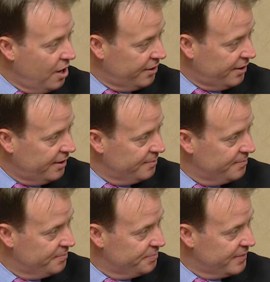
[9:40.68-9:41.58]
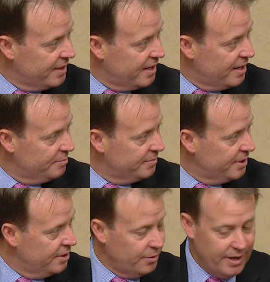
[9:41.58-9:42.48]
water, um,
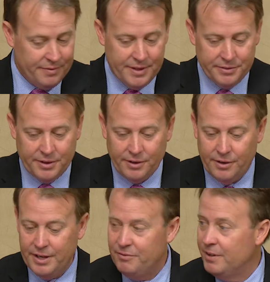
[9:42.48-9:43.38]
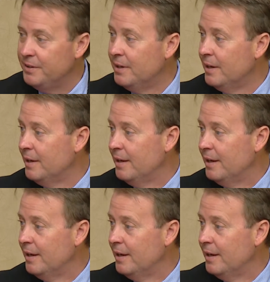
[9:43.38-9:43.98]
you mm -hmm. know, mm-hmm. and that yeah. there are even